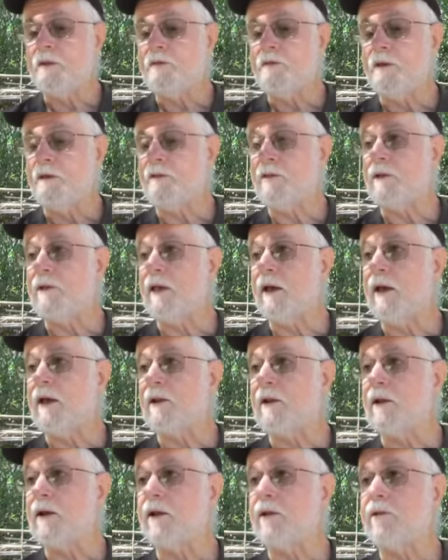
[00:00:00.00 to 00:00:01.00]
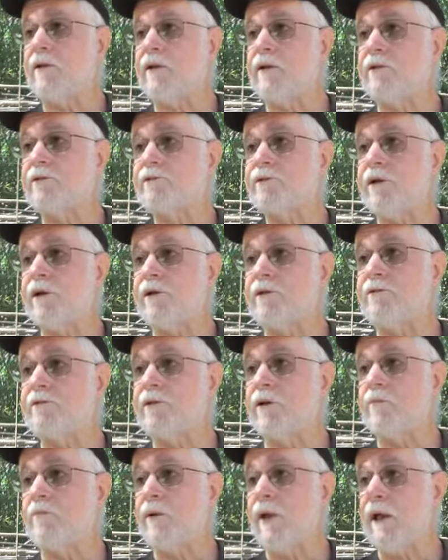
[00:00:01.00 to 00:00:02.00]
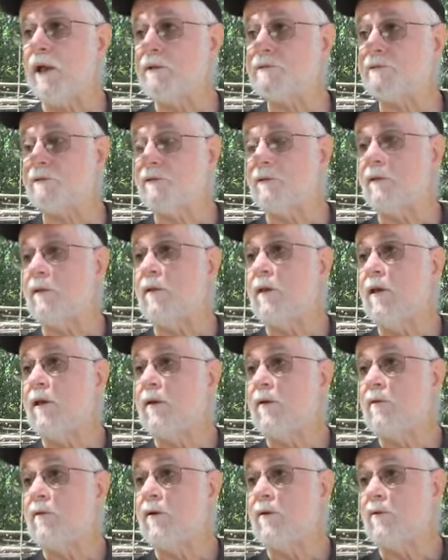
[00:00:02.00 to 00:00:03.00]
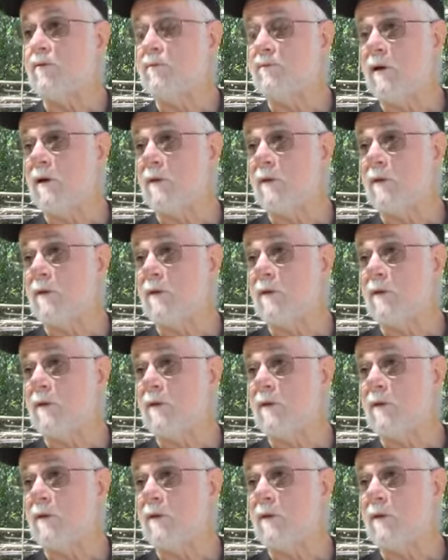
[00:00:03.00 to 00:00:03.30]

then the cation exchange capacity goes